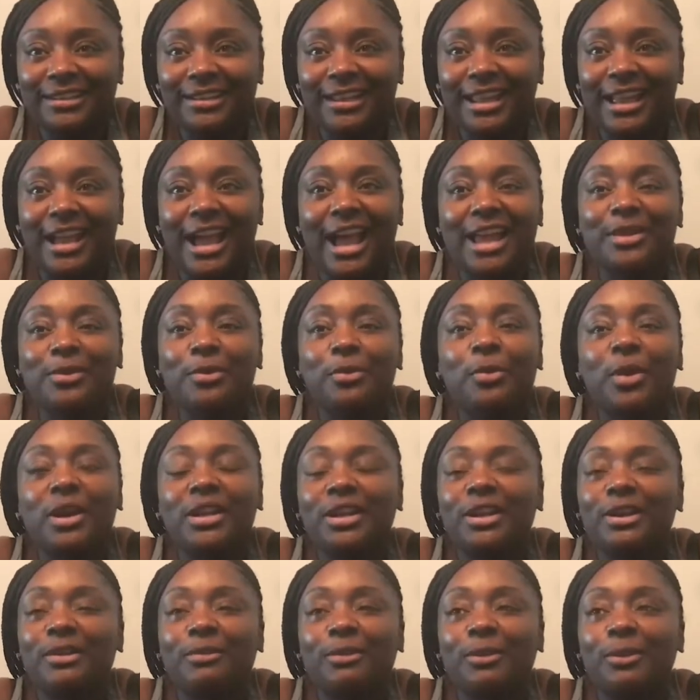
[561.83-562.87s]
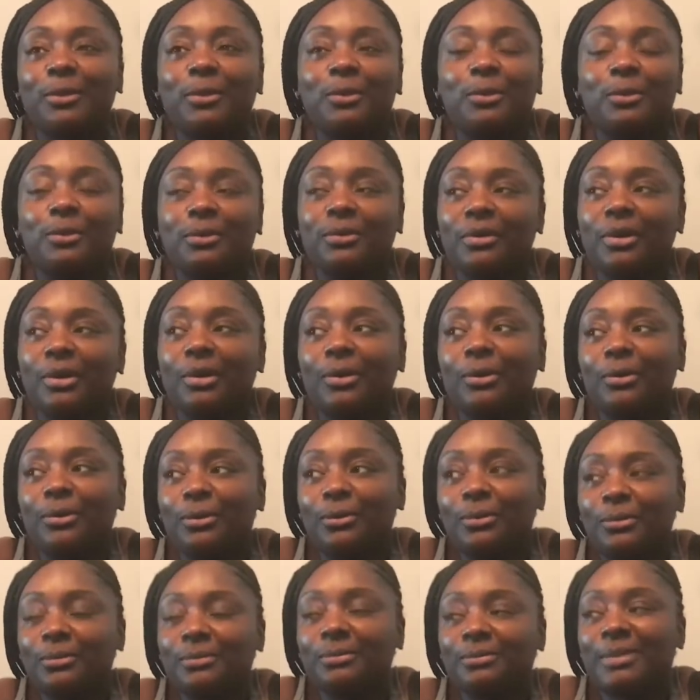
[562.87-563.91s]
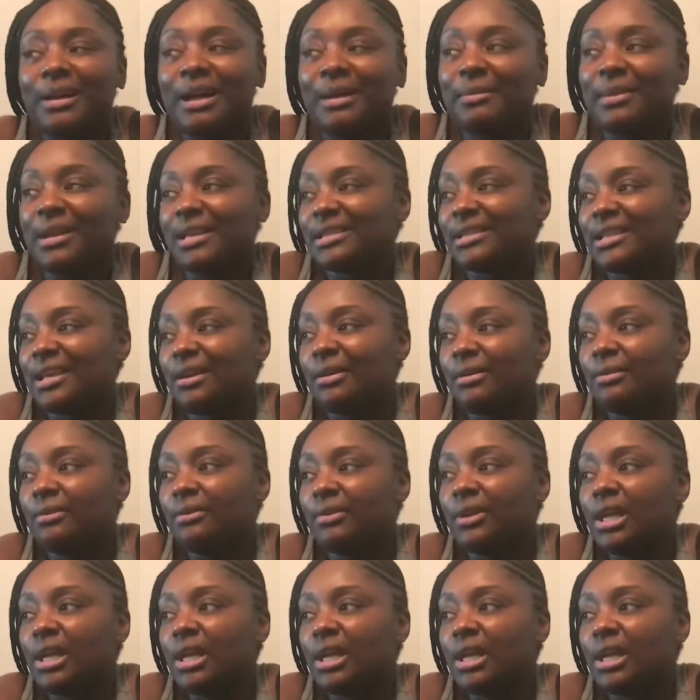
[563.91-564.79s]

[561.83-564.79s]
Like, I don't want to grow old by myself,